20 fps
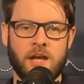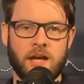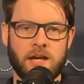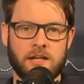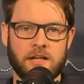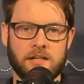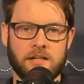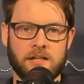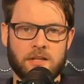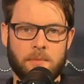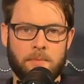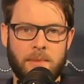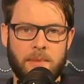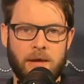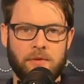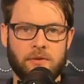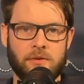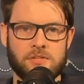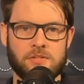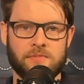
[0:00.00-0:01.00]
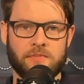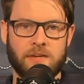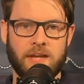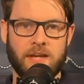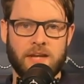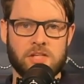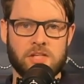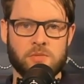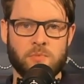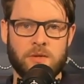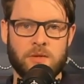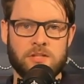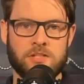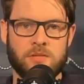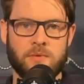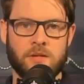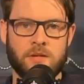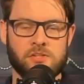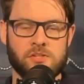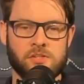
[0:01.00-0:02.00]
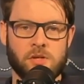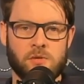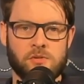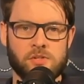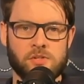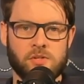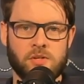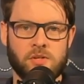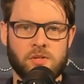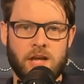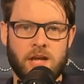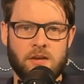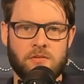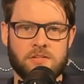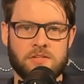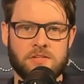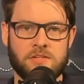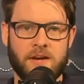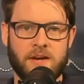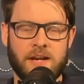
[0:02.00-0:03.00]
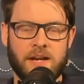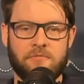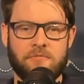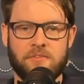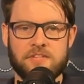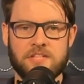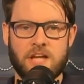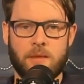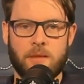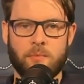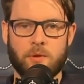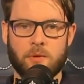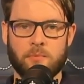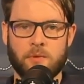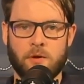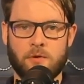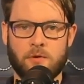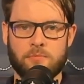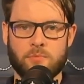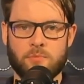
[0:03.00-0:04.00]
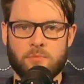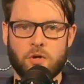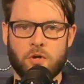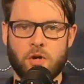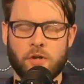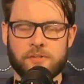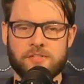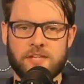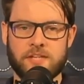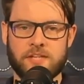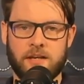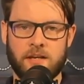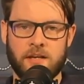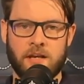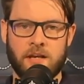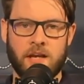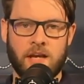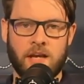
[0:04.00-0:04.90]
and click the bell notification when doing so you get notified every time we upload more content.